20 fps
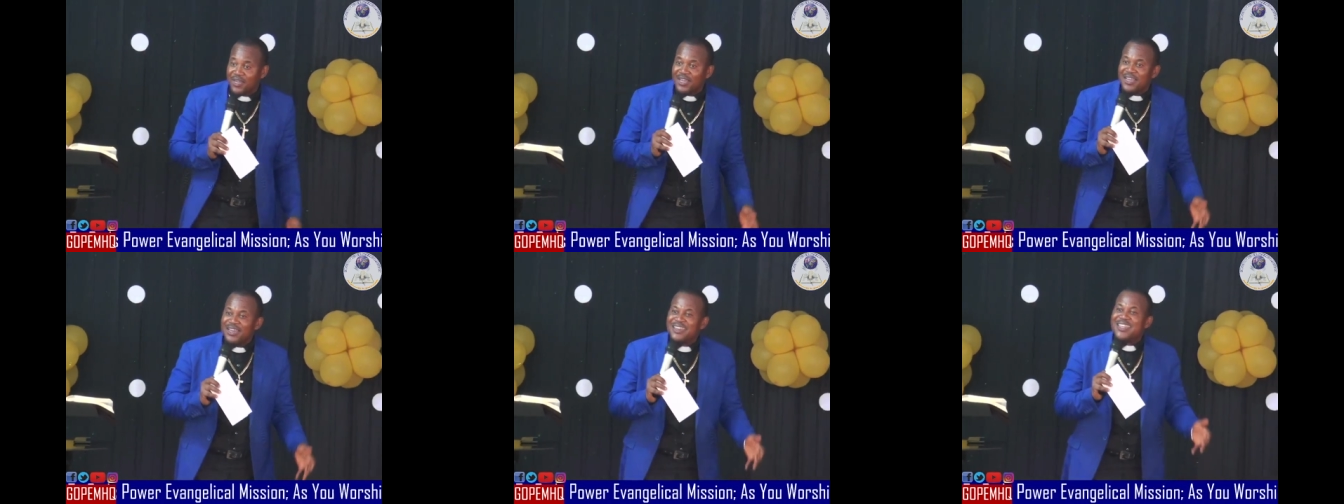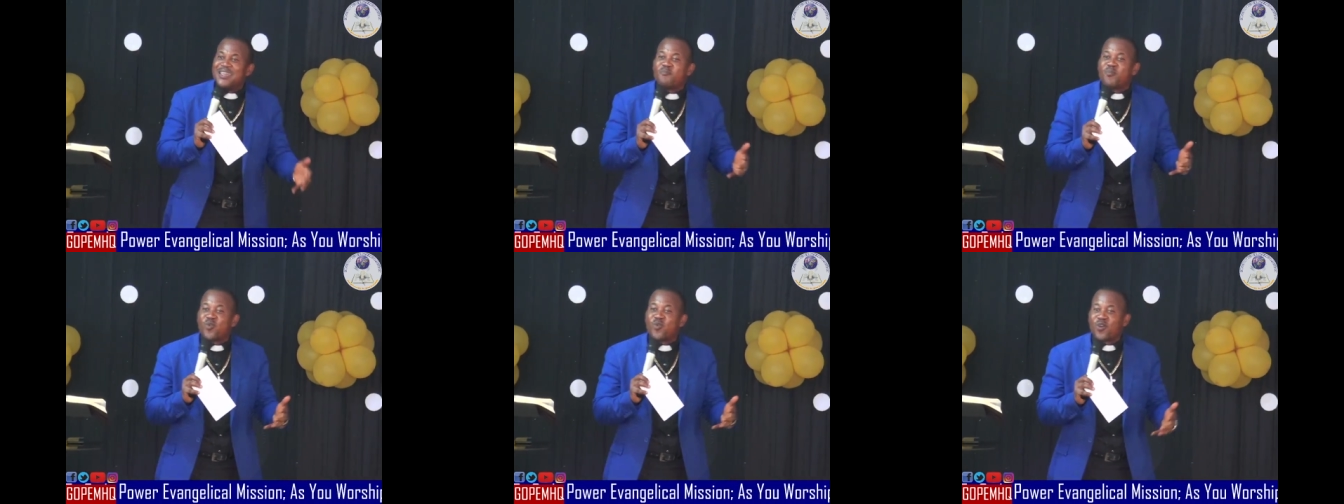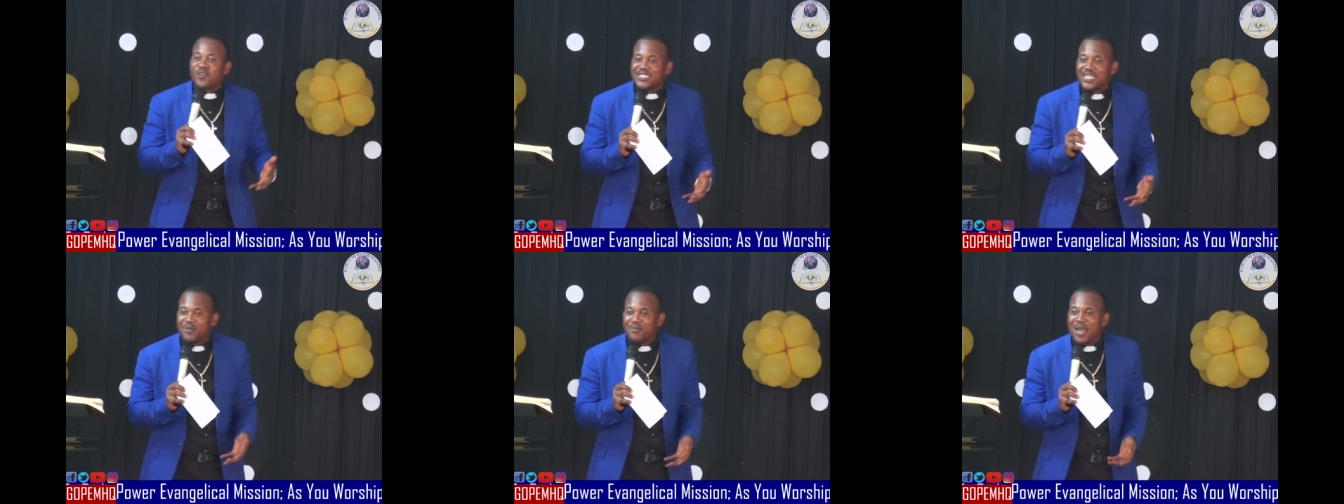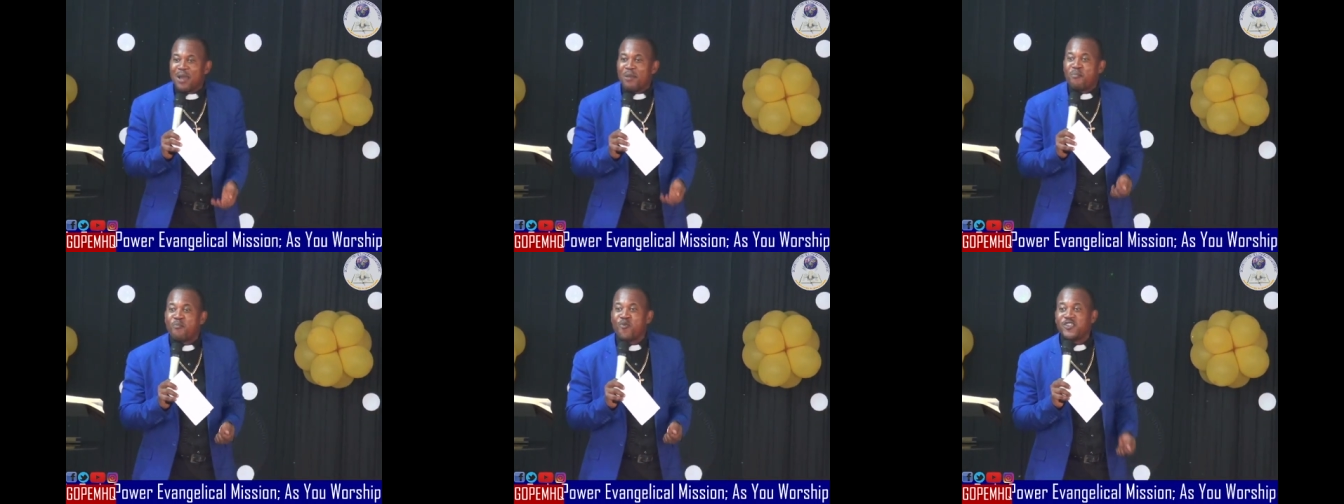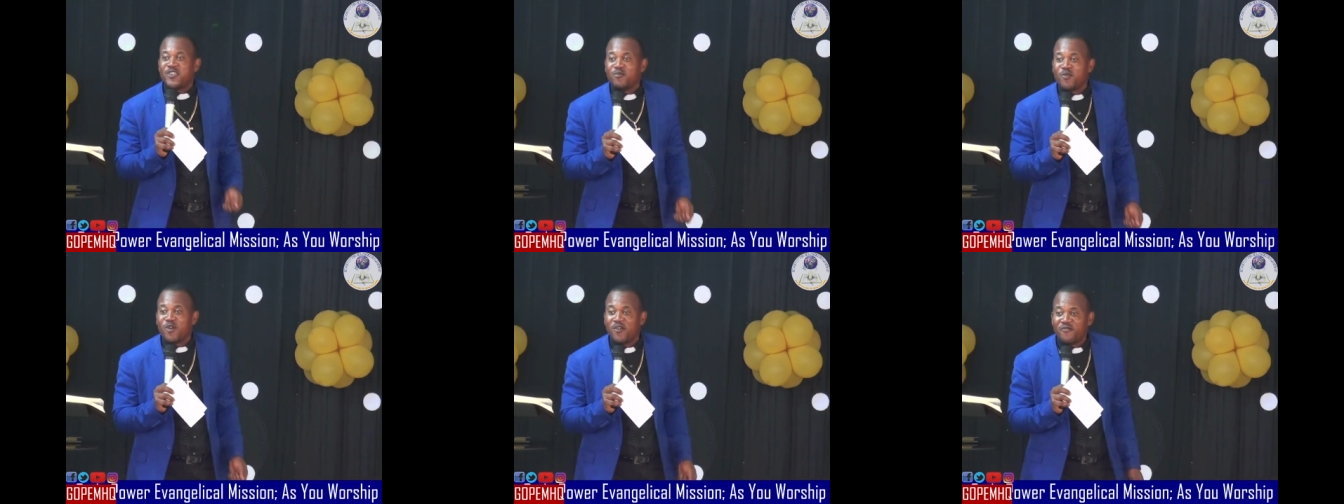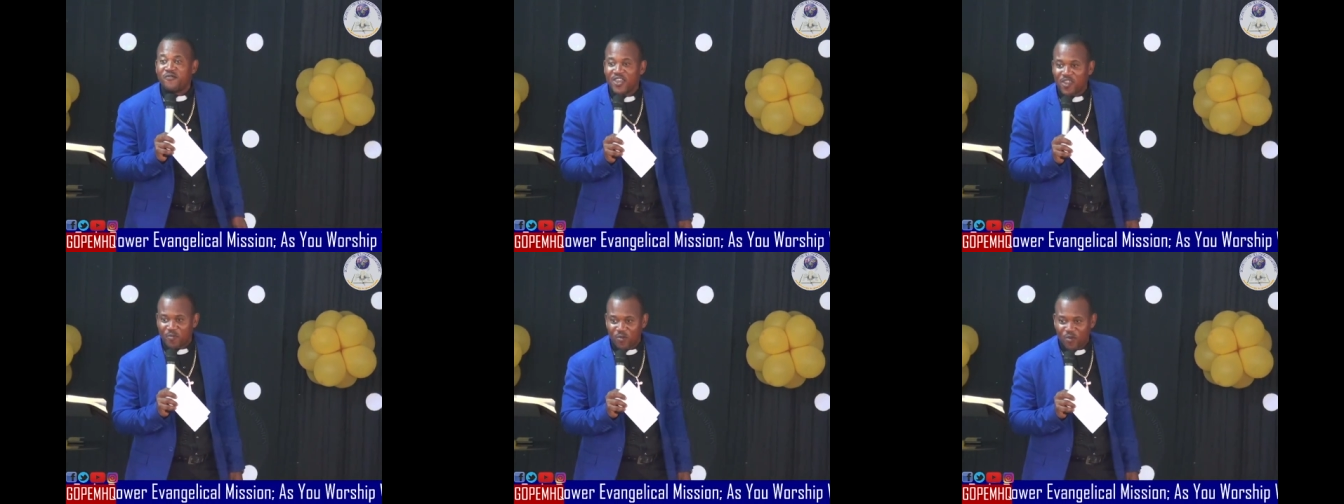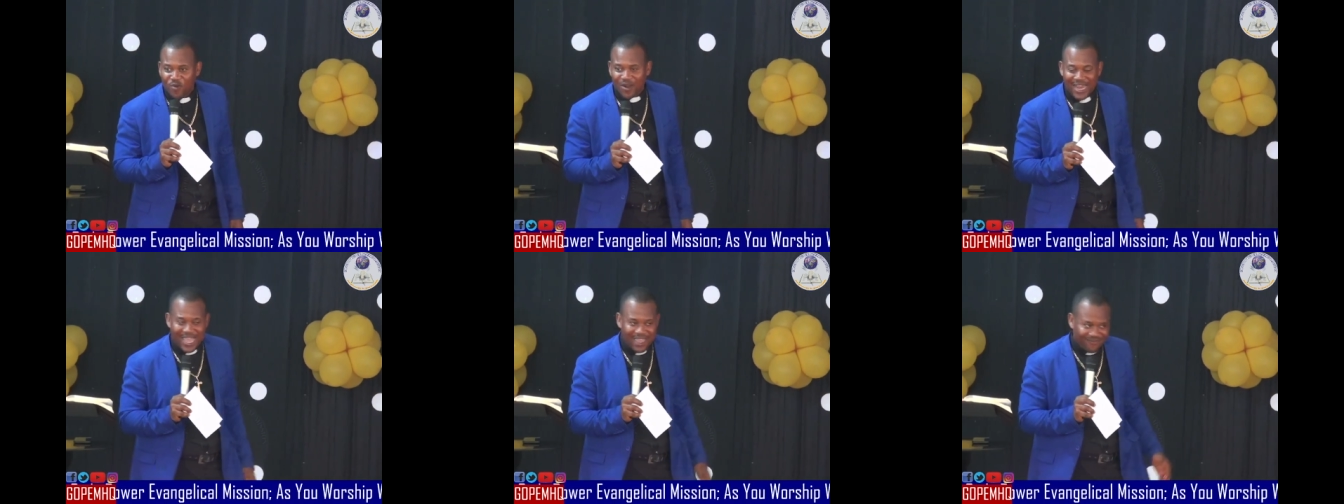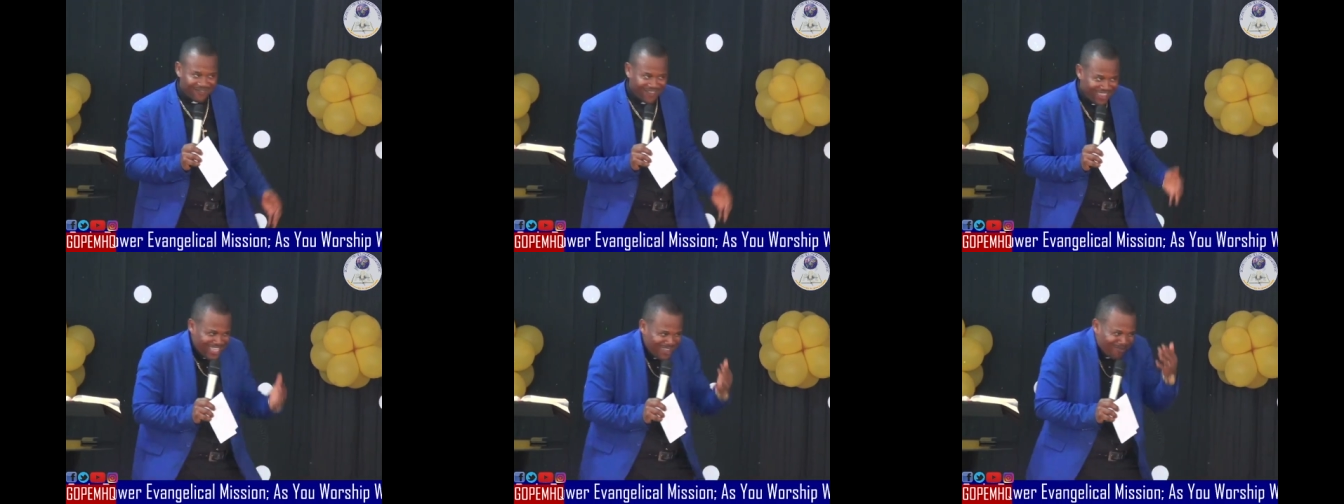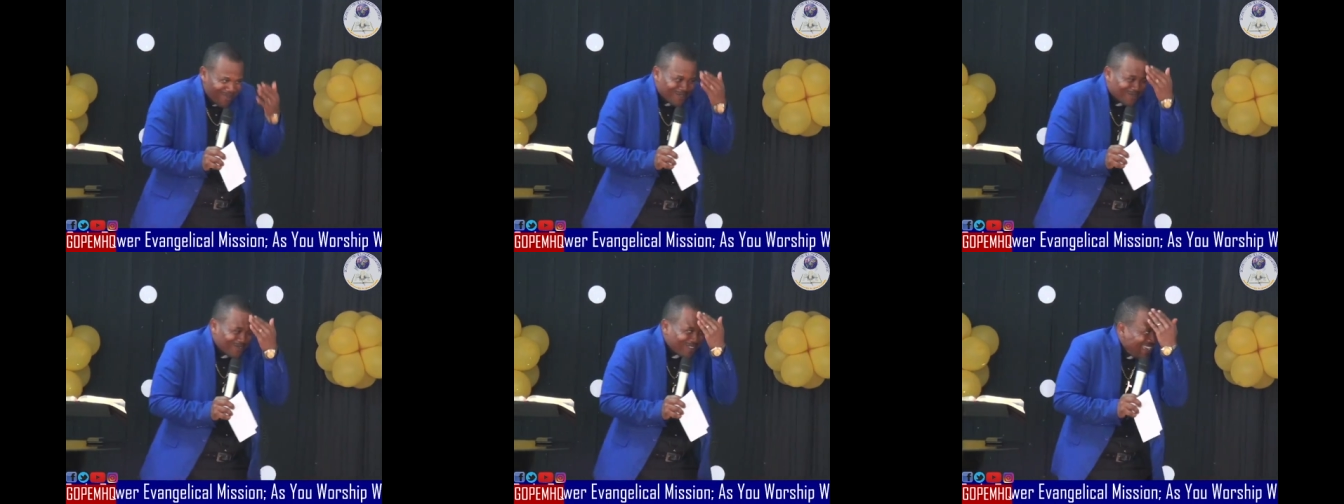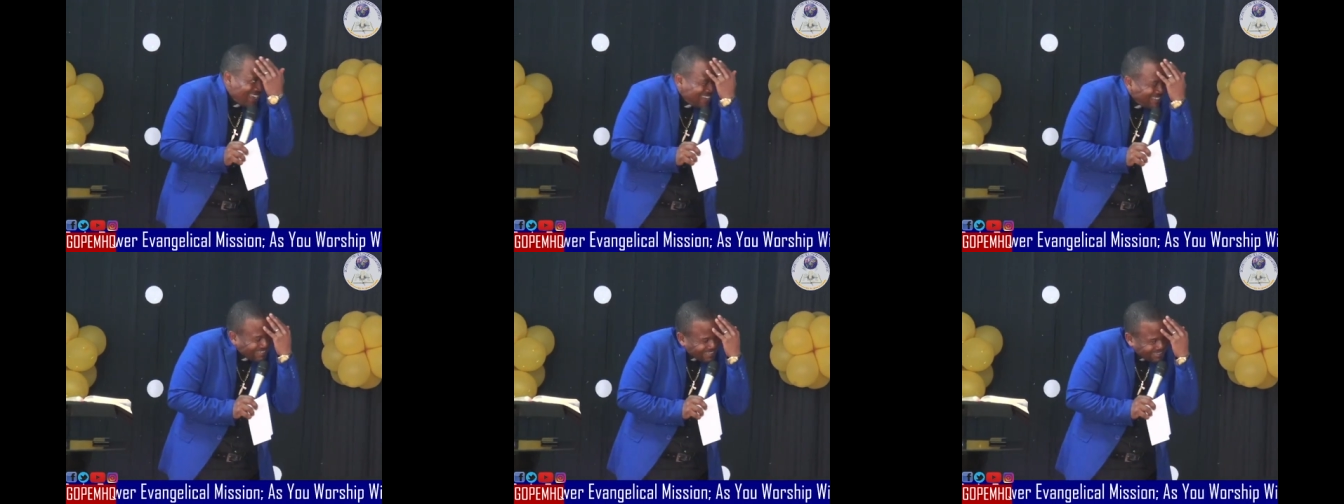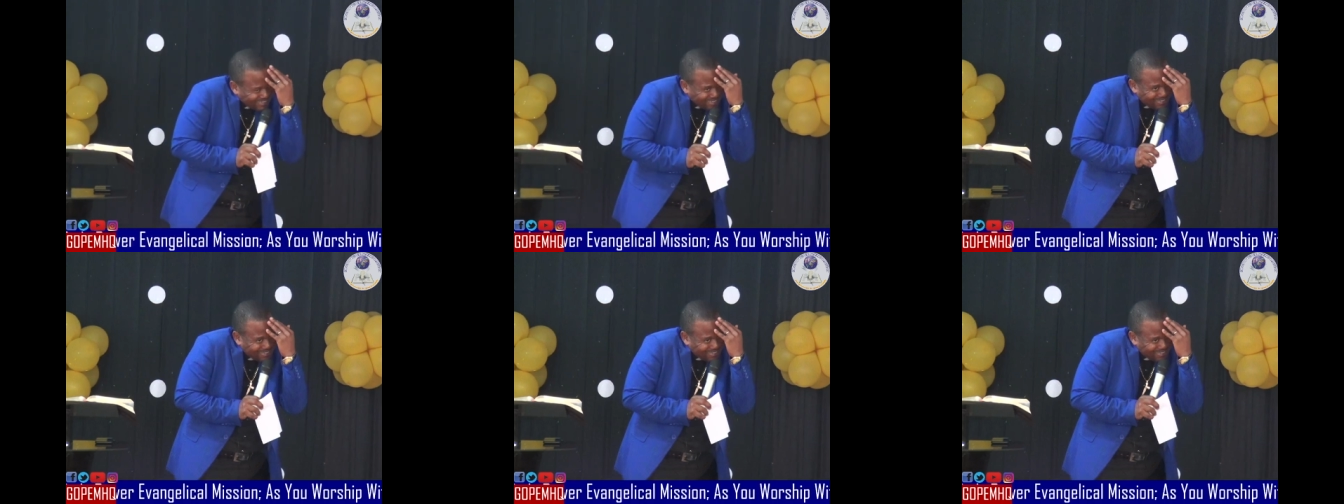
They brought him and put him on Facebook Live. He was doing like this.